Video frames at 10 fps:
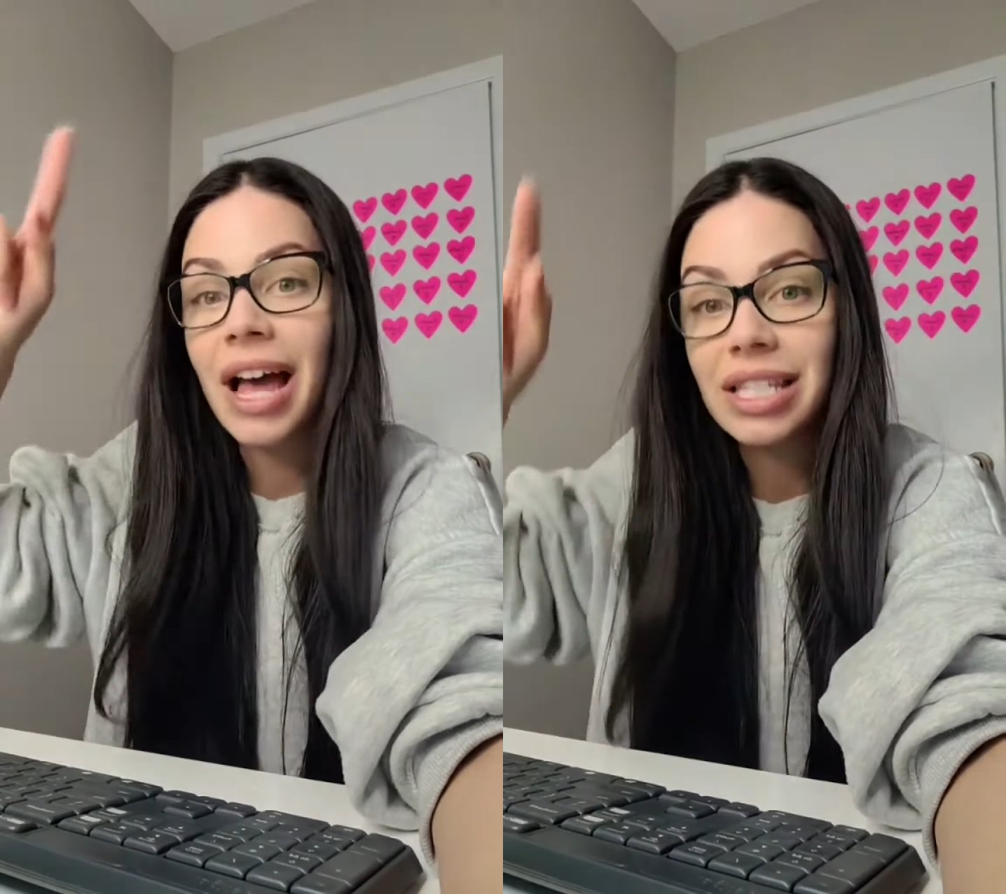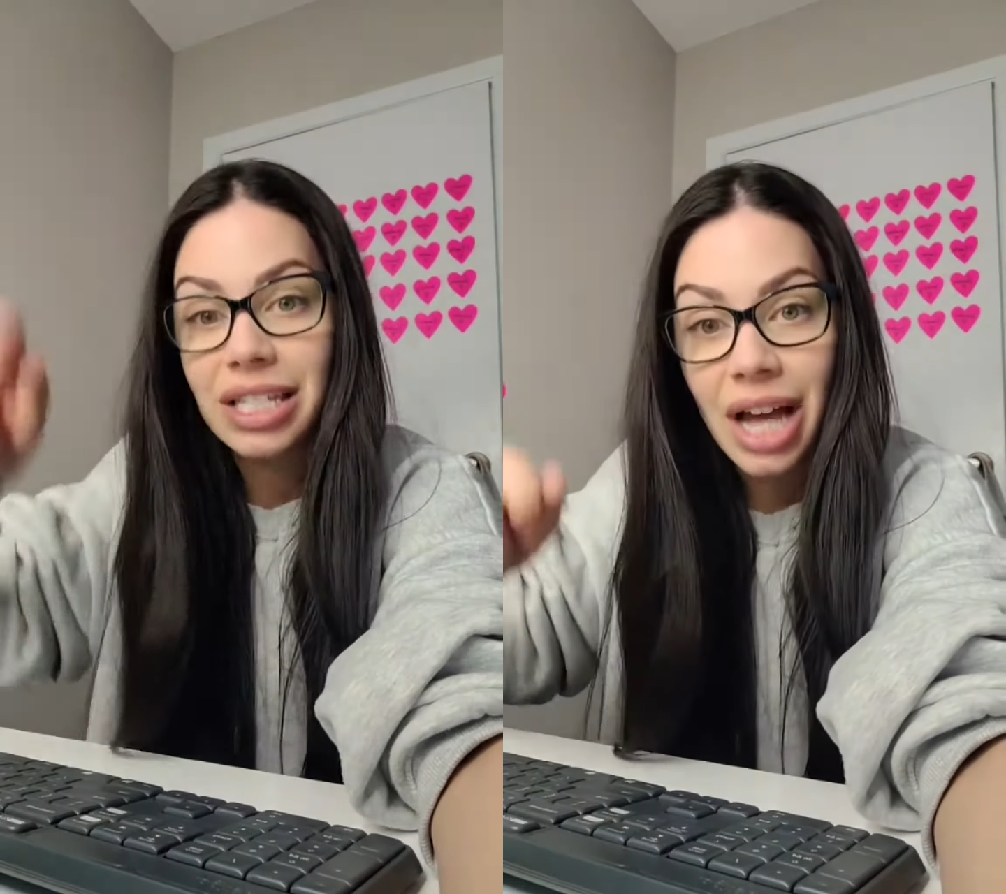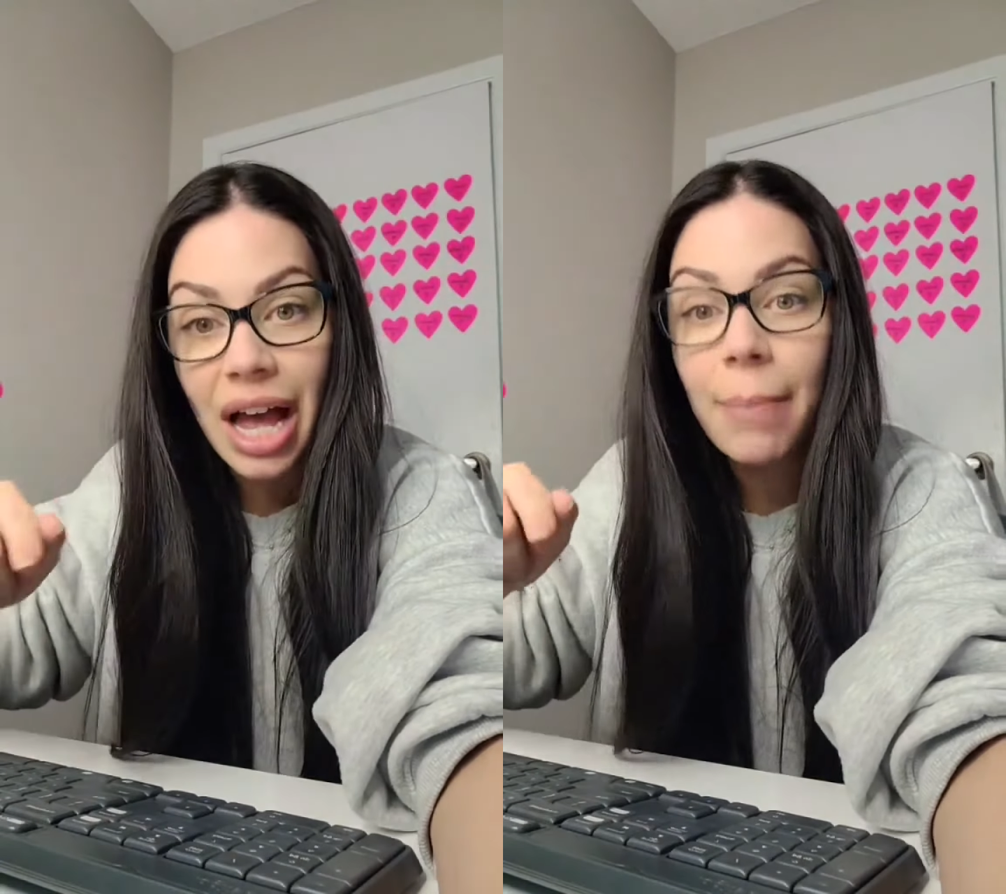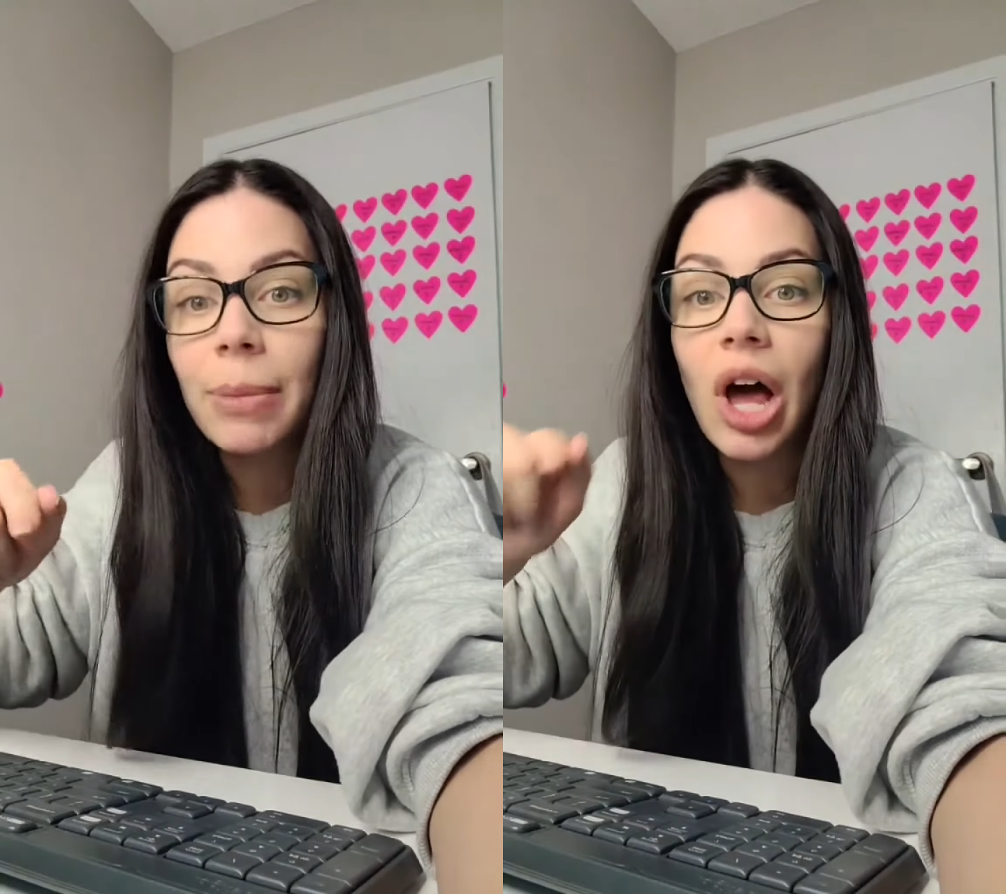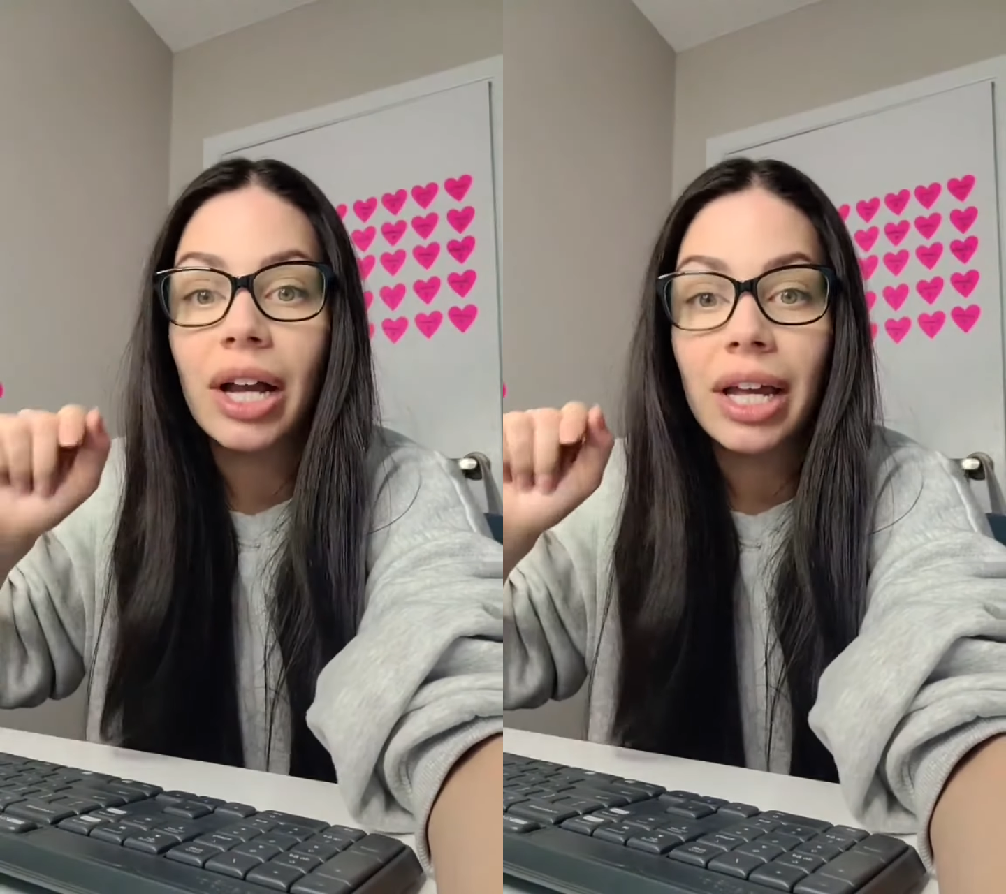as a time
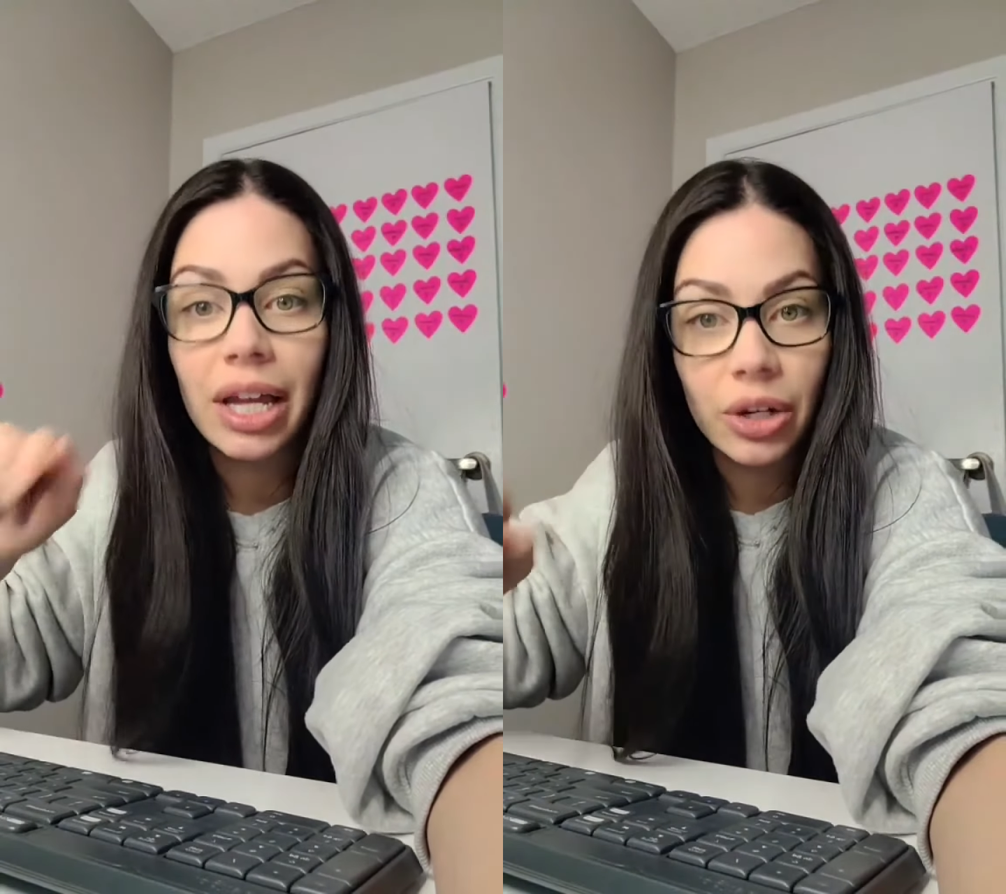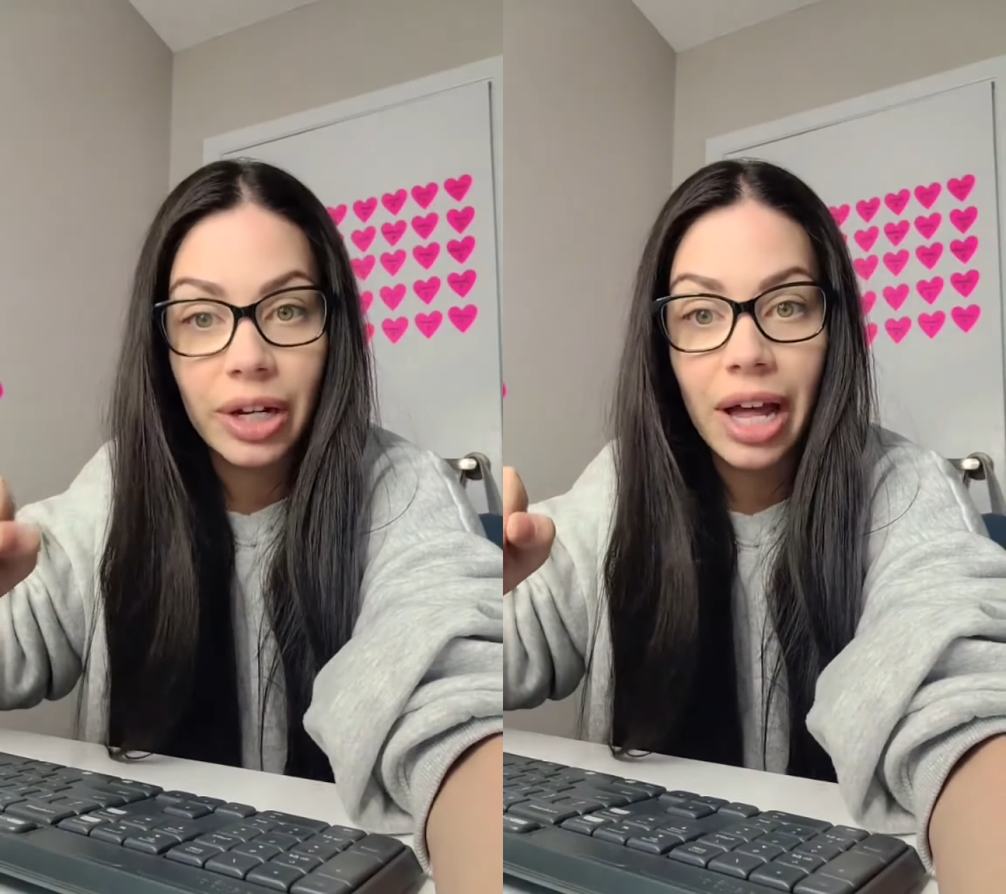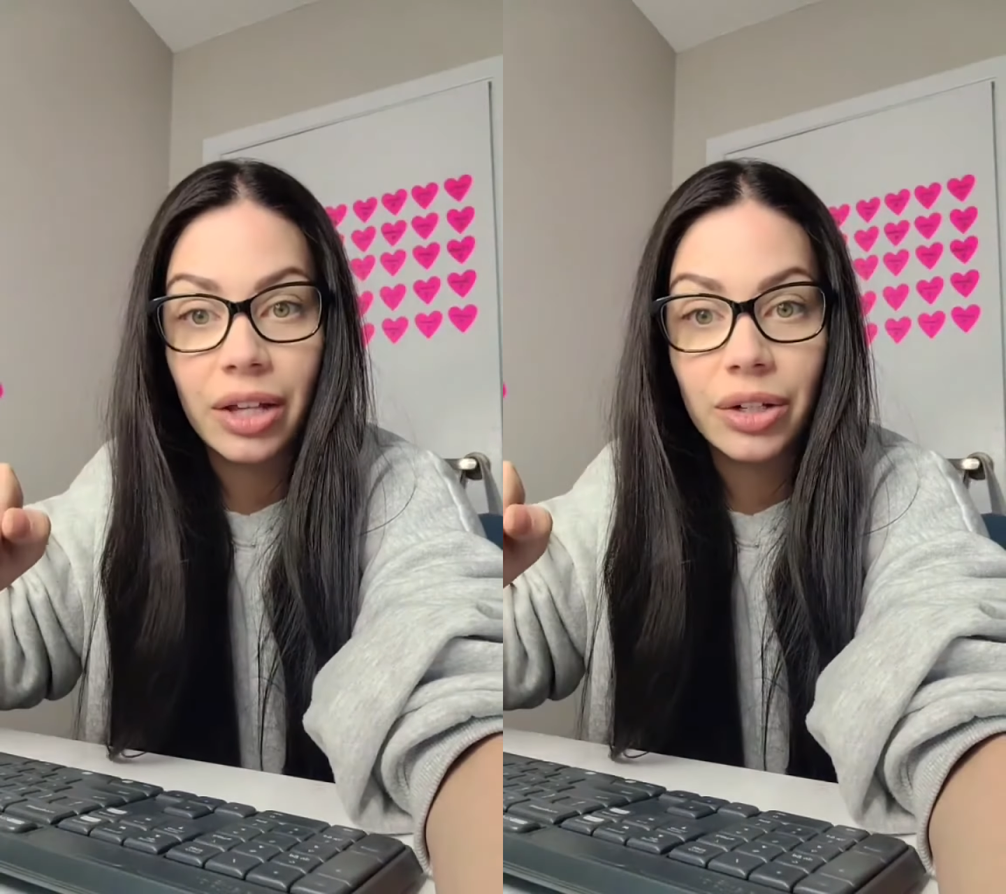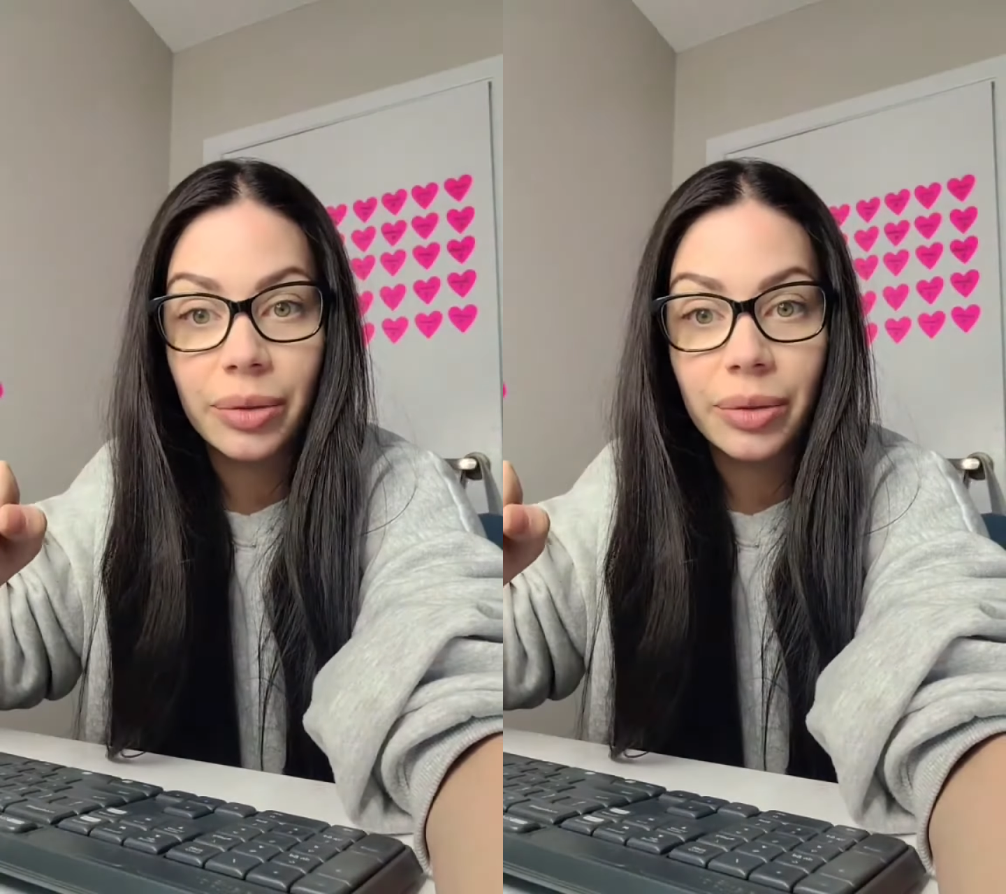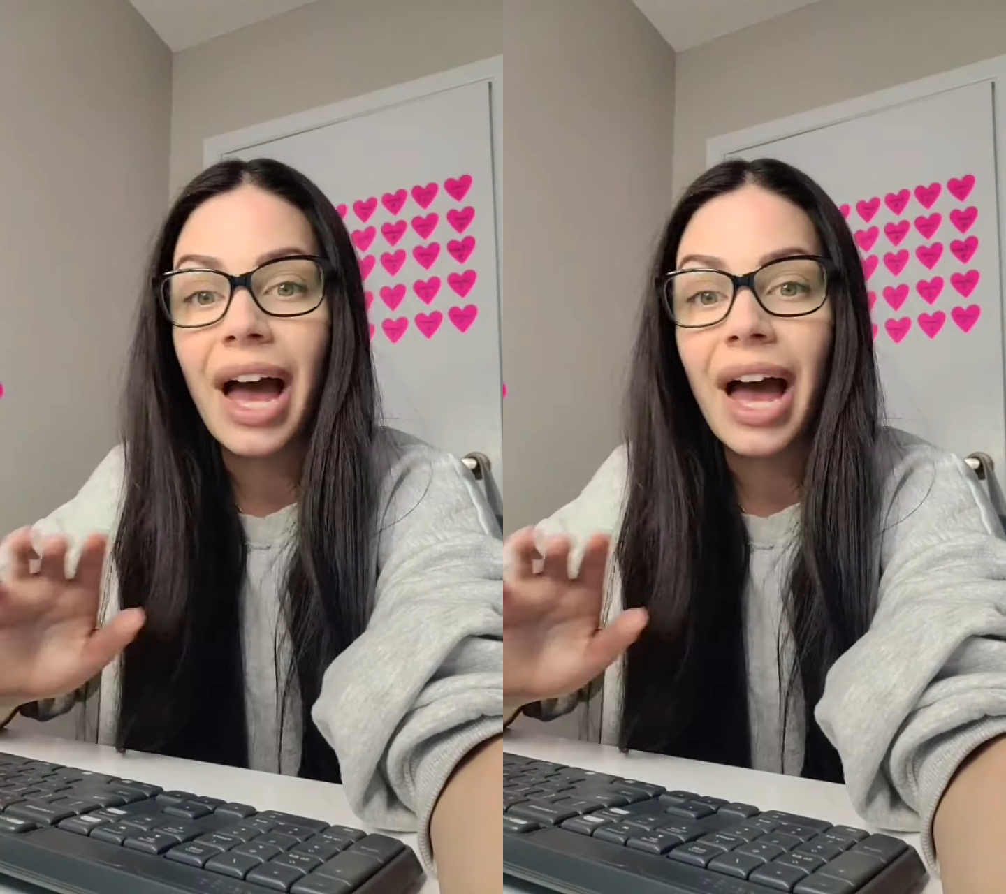block in your calendar.